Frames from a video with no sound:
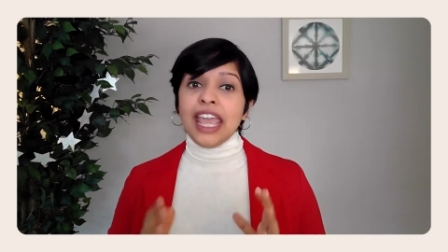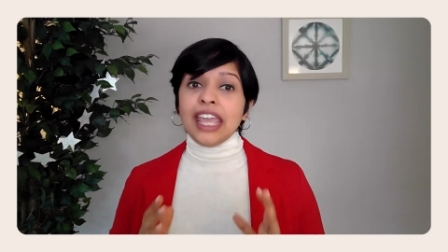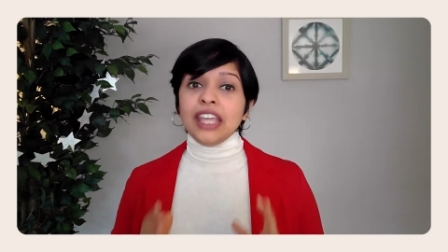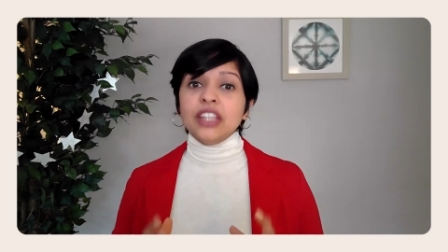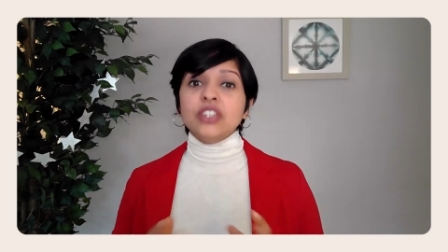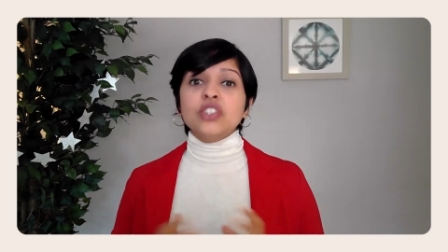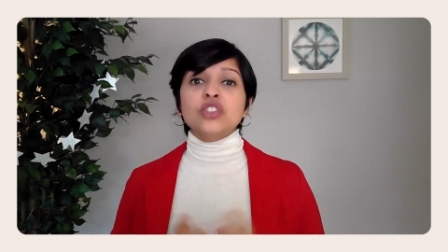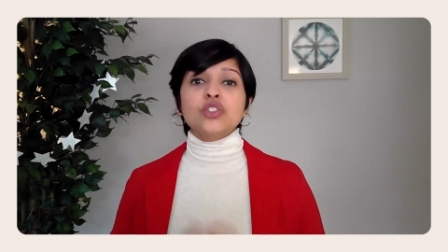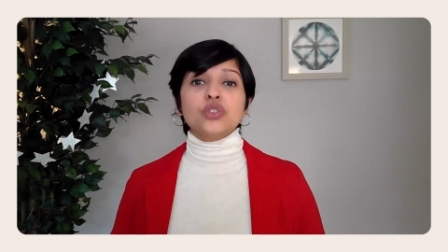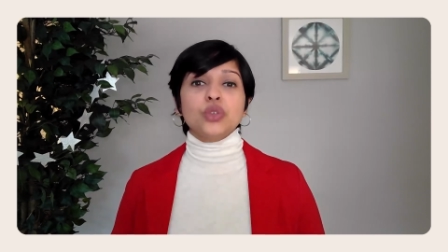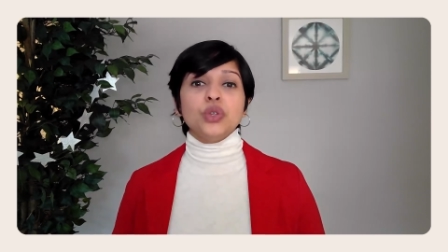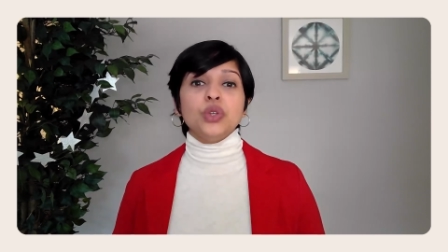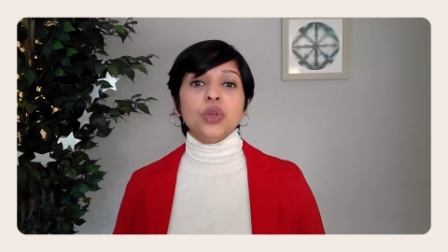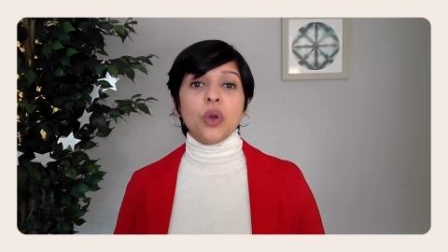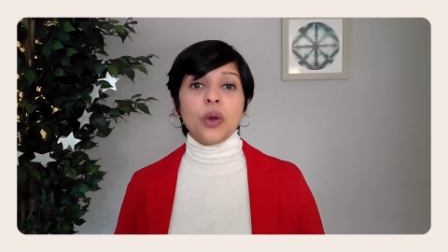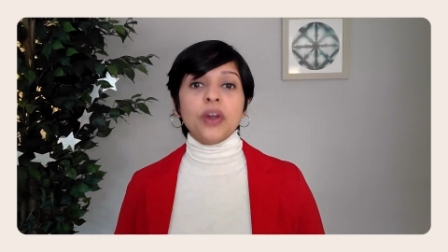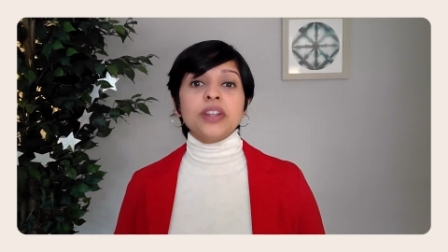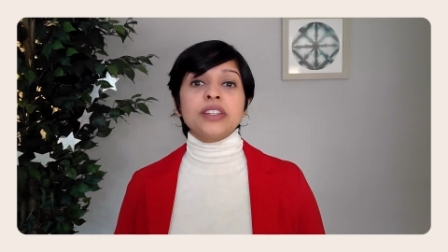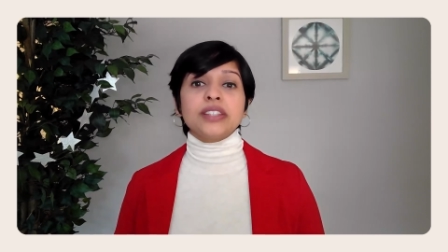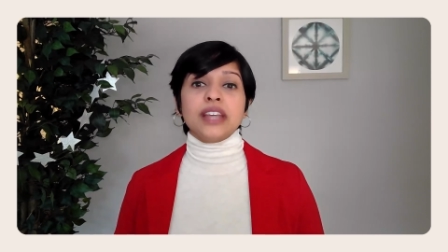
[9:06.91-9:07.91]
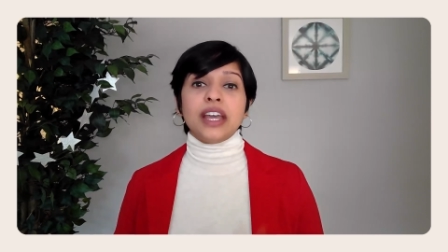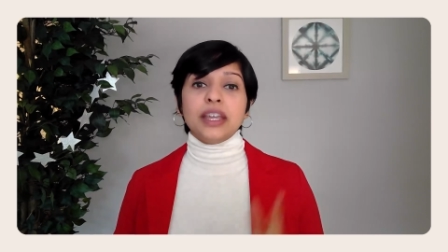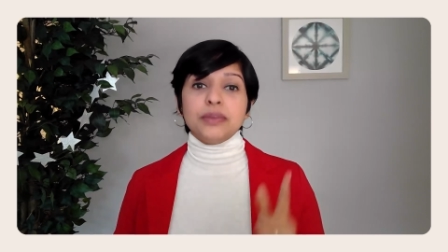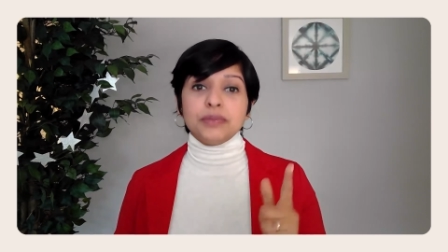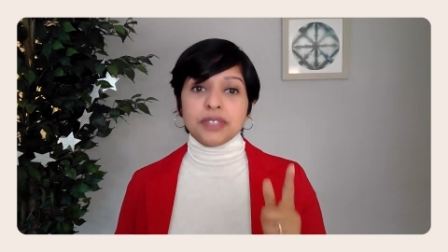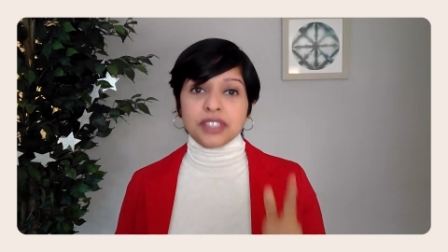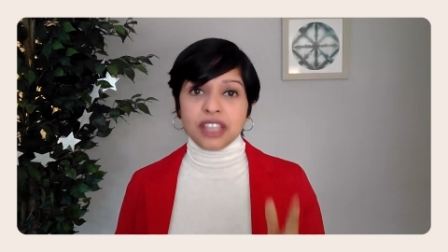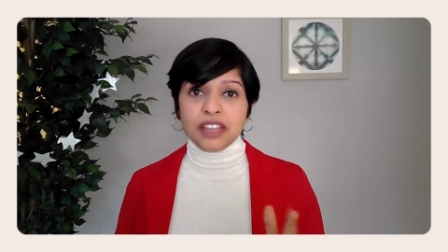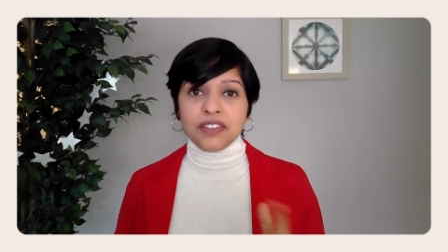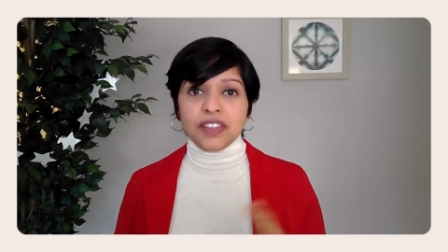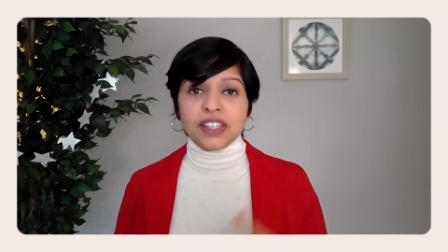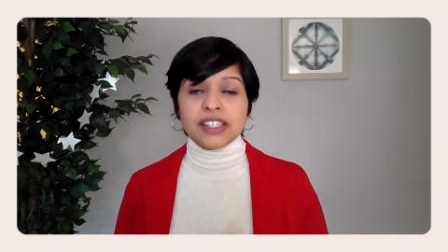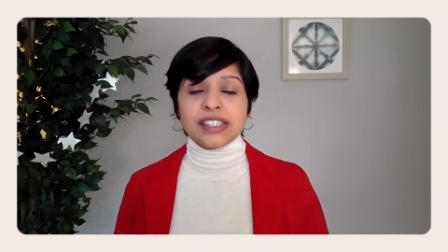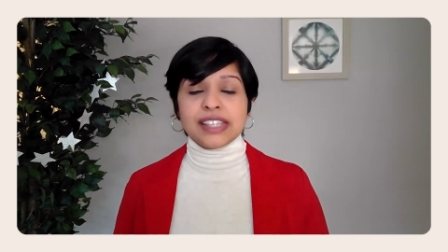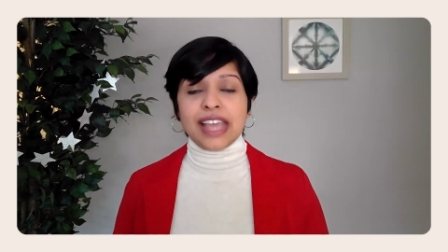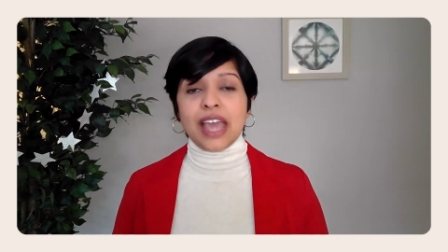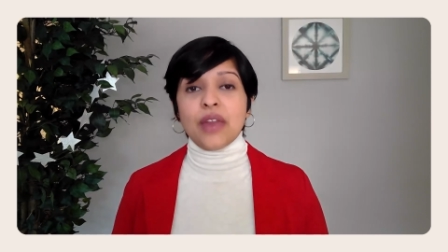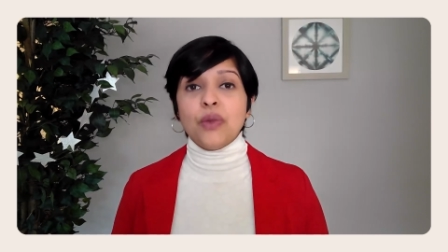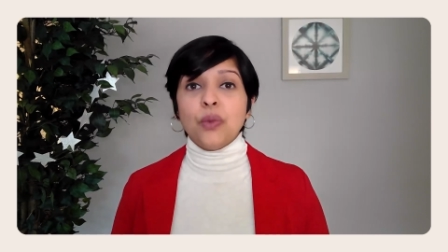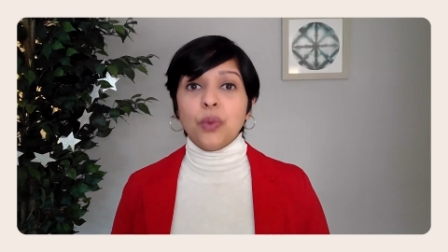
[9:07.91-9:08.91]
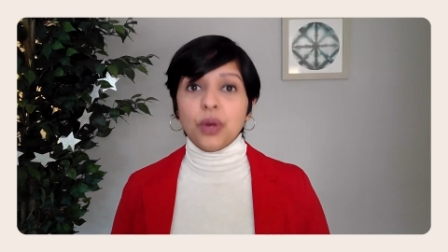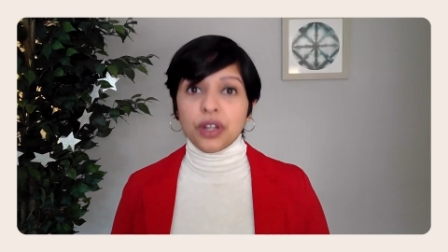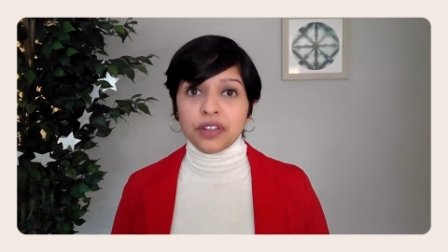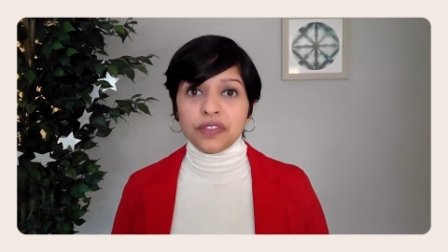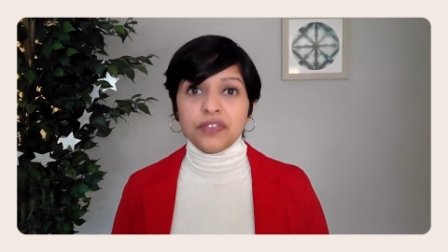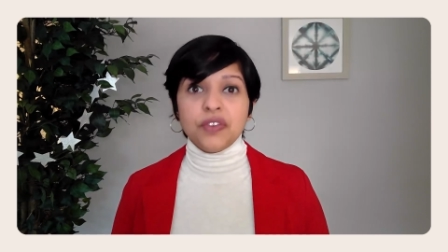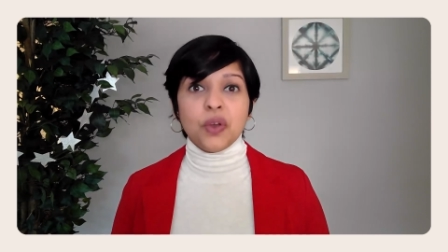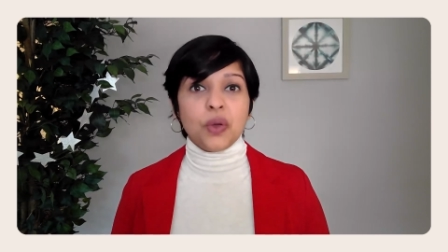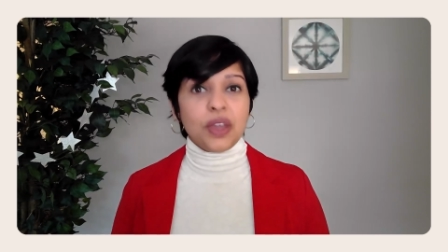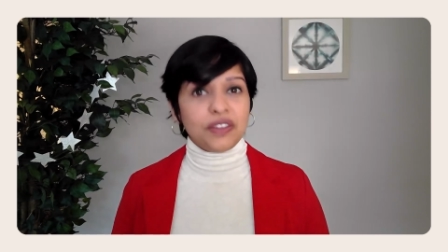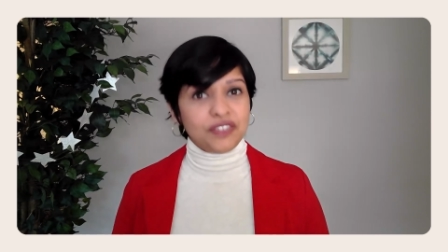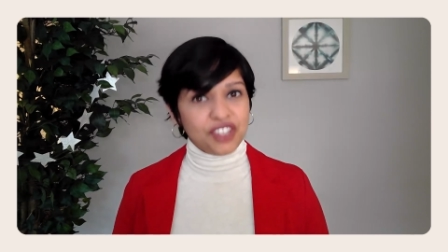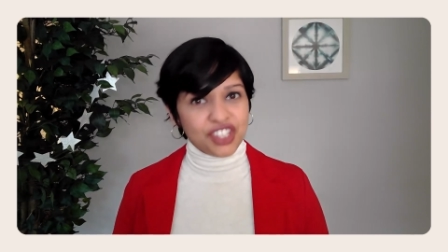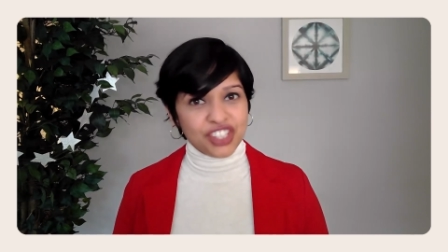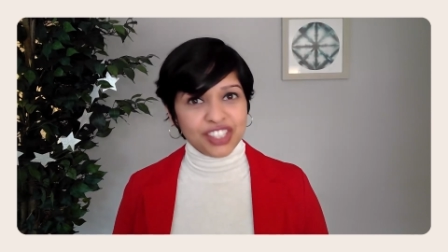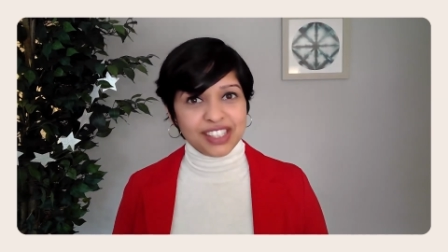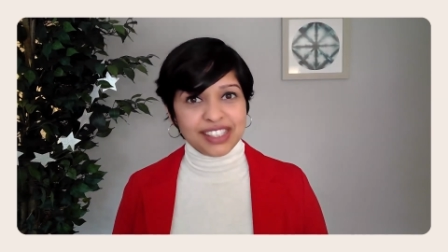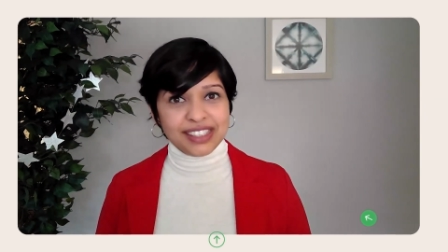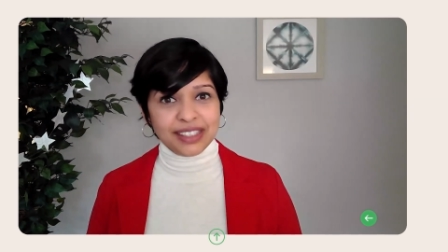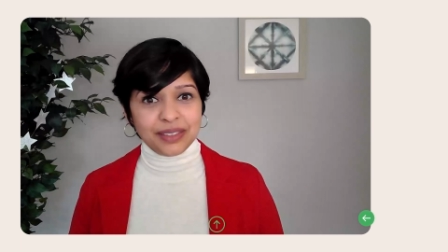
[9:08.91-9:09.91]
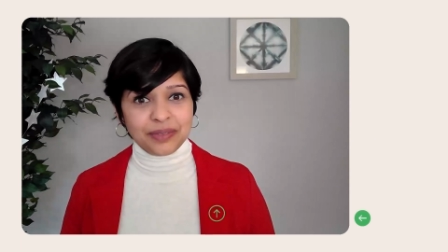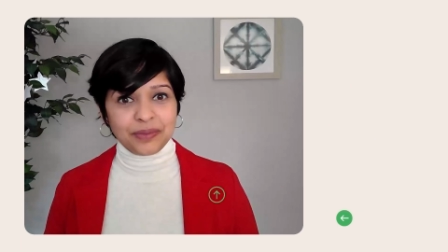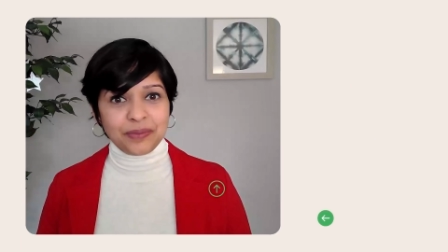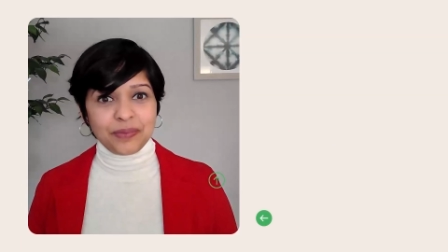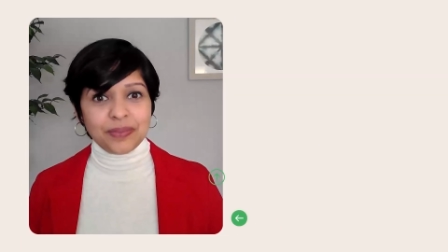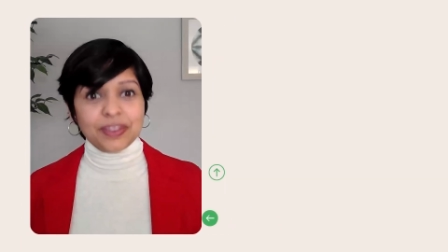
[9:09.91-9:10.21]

is to your time savings and workflow efficiency.